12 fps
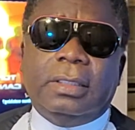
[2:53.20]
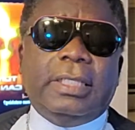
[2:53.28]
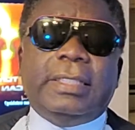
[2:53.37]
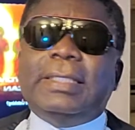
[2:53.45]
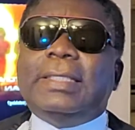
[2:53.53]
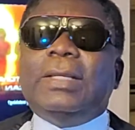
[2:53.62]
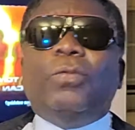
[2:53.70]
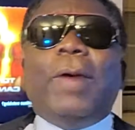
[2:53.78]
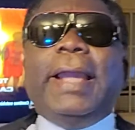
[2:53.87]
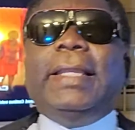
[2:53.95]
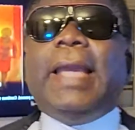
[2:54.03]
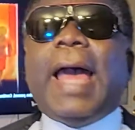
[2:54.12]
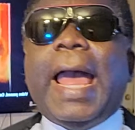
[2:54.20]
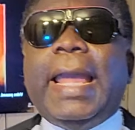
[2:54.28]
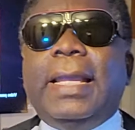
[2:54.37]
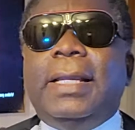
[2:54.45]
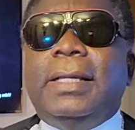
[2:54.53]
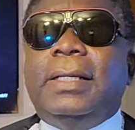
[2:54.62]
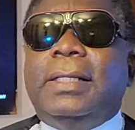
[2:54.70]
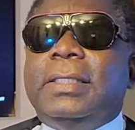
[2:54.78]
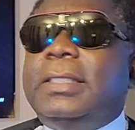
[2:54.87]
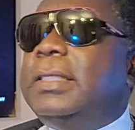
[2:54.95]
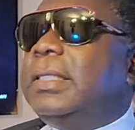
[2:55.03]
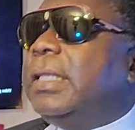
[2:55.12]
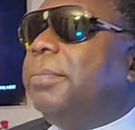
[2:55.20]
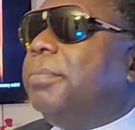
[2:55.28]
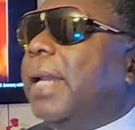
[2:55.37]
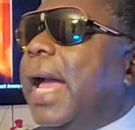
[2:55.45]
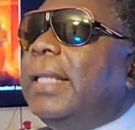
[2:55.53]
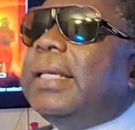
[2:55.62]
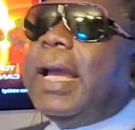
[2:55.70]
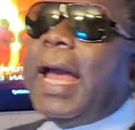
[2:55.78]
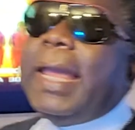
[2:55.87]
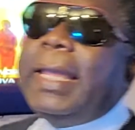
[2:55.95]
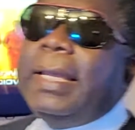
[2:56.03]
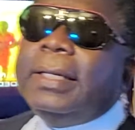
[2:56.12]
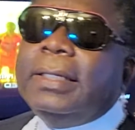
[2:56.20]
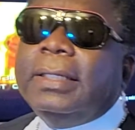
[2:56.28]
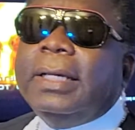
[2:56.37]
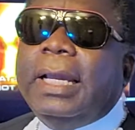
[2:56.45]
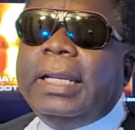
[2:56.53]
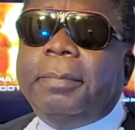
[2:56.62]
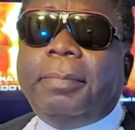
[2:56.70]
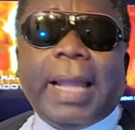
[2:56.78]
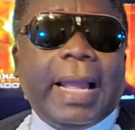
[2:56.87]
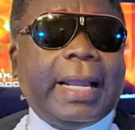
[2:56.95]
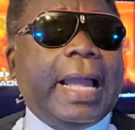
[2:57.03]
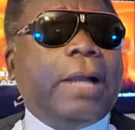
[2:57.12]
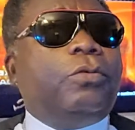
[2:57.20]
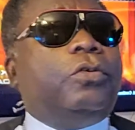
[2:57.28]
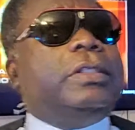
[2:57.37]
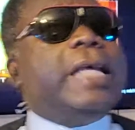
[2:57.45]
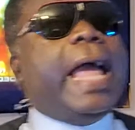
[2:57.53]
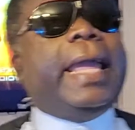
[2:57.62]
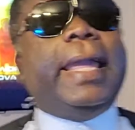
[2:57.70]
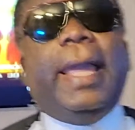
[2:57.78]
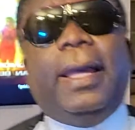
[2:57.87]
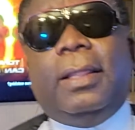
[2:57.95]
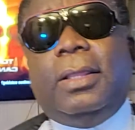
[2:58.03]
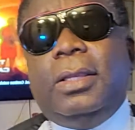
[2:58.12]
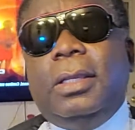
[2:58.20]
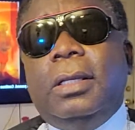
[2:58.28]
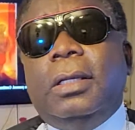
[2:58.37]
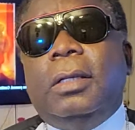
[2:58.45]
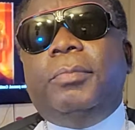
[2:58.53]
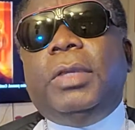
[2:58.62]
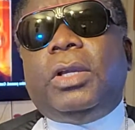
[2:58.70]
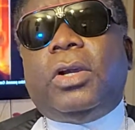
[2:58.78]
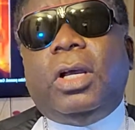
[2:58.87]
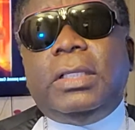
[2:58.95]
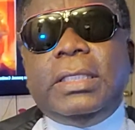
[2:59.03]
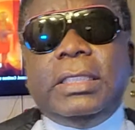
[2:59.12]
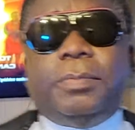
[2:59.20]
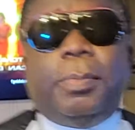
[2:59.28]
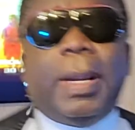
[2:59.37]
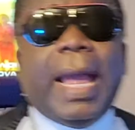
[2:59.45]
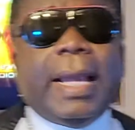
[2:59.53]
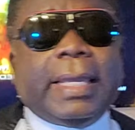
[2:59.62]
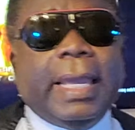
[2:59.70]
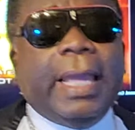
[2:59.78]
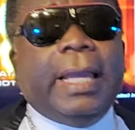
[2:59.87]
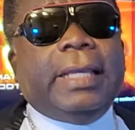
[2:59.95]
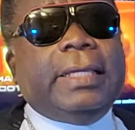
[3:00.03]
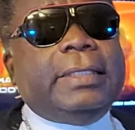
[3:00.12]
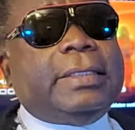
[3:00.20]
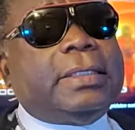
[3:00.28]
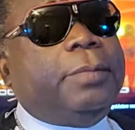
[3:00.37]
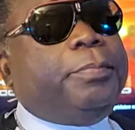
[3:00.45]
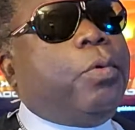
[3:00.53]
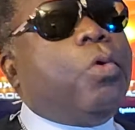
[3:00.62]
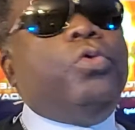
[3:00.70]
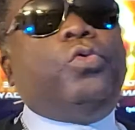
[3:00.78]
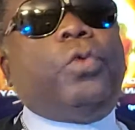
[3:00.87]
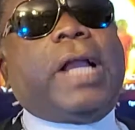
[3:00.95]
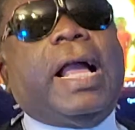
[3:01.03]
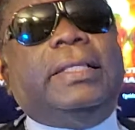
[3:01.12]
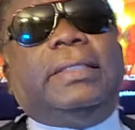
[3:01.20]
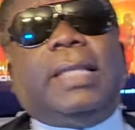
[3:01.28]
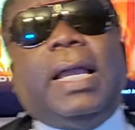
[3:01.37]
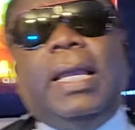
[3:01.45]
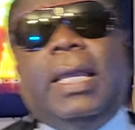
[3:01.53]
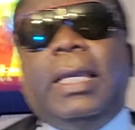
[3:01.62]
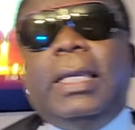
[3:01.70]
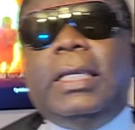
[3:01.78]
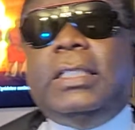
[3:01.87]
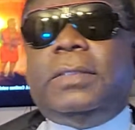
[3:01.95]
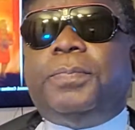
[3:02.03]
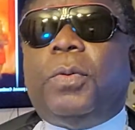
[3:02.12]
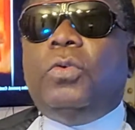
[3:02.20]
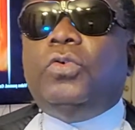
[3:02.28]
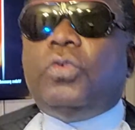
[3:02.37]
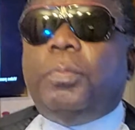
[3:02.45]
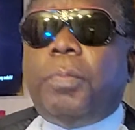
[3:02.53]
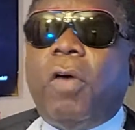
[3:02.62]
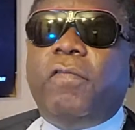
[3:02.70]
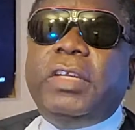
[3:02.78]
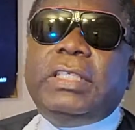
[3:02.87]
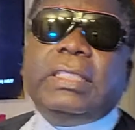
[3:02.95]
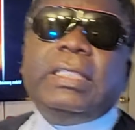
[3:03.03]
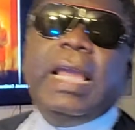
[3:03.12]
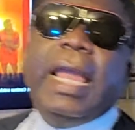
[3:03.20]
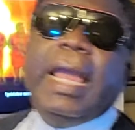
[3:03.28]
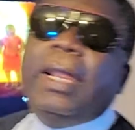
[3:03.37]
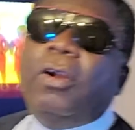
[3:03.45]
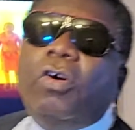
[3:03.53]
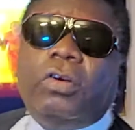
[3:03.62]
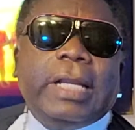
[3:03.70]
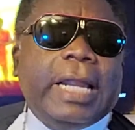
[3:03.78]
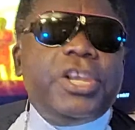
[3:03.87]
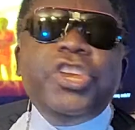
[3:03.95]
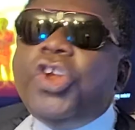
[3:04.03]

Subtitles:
This is a white guy, this is a black guy. And a black guy will die early because he's black, he's prone to cancer, he's prone to poverty and all that.